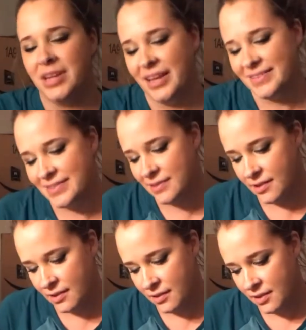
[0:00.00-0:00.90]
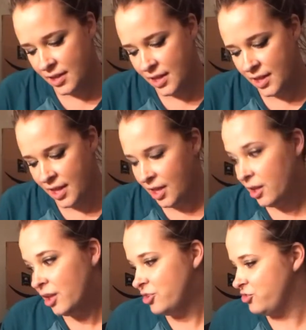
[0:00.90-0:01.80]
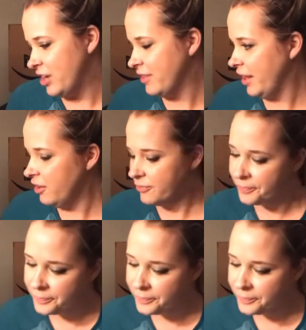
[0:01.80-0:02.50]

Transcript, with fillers: Nice. Check that out.